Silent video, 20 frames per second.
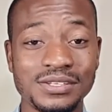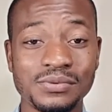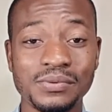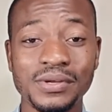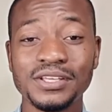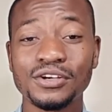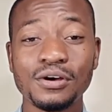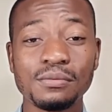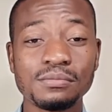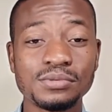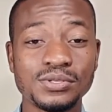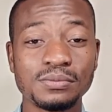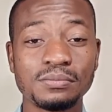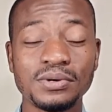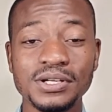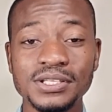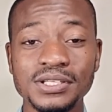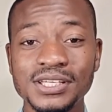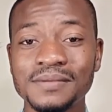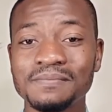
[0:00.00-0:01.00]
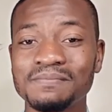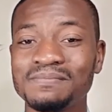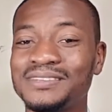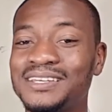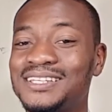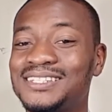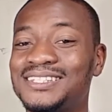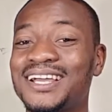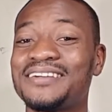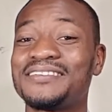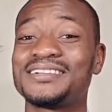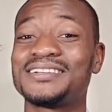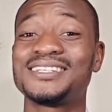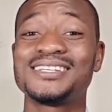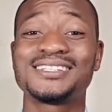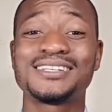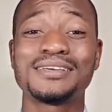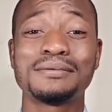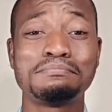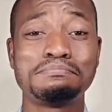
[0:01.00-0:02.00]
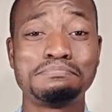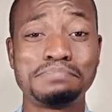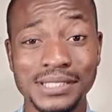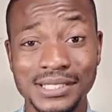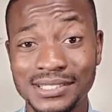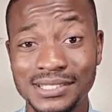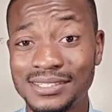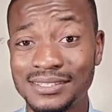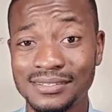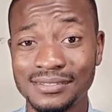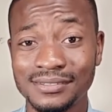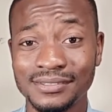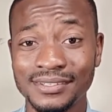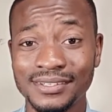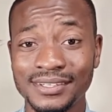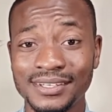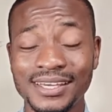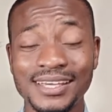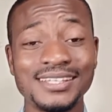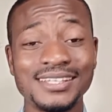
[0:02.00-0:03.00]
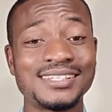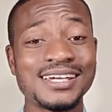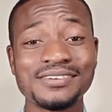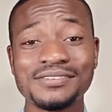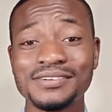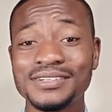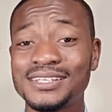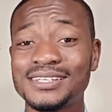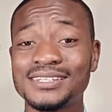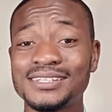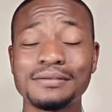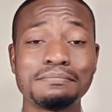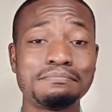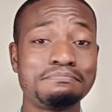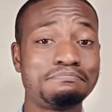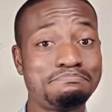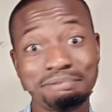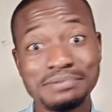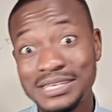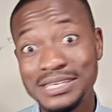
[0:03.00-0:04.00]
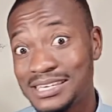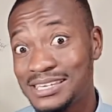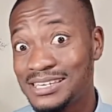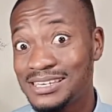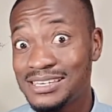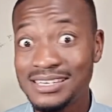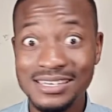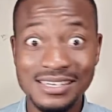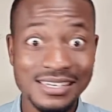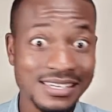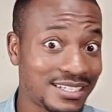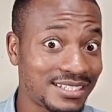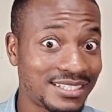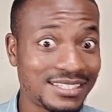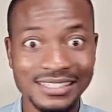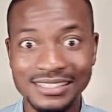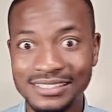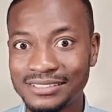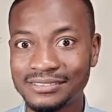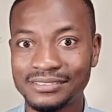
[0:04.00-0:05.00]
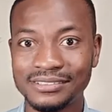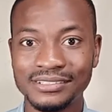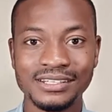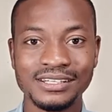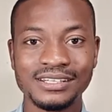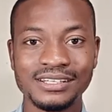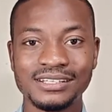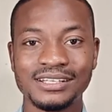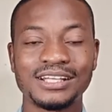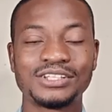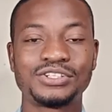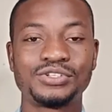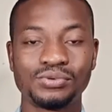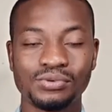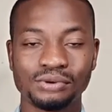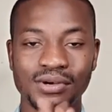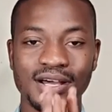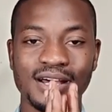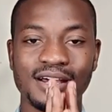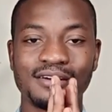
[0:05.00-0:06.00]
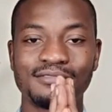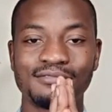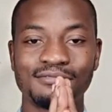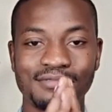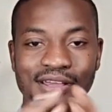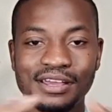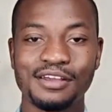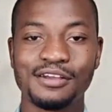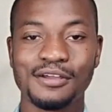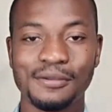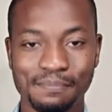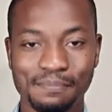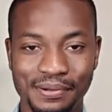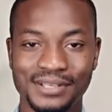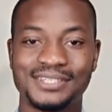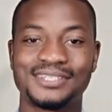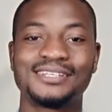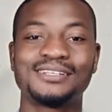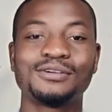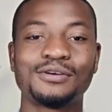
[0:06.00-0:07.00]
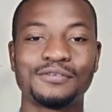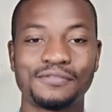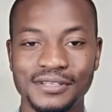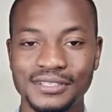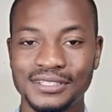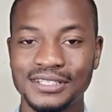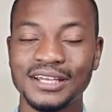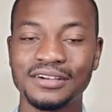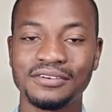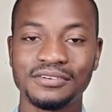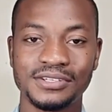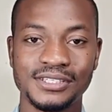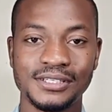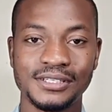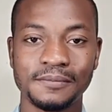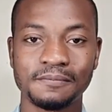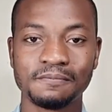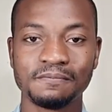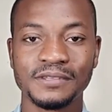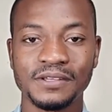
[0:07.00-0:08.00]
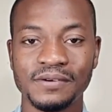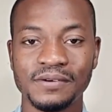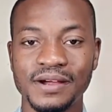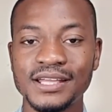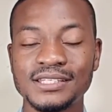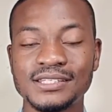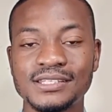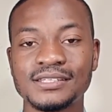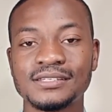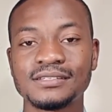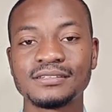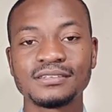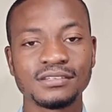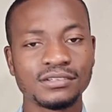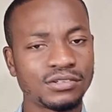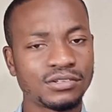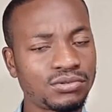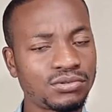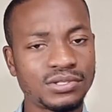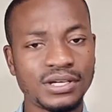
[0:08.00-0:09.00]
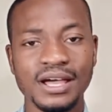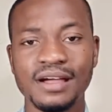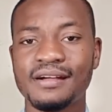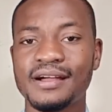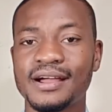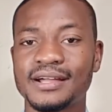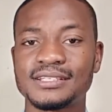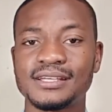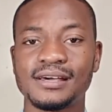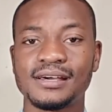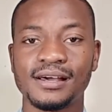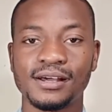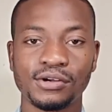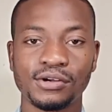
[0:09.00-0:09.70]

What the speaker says: When it comes to money, integrity is a big deal. Integrity is a big deal, that you are a person of integrity, right? Good character.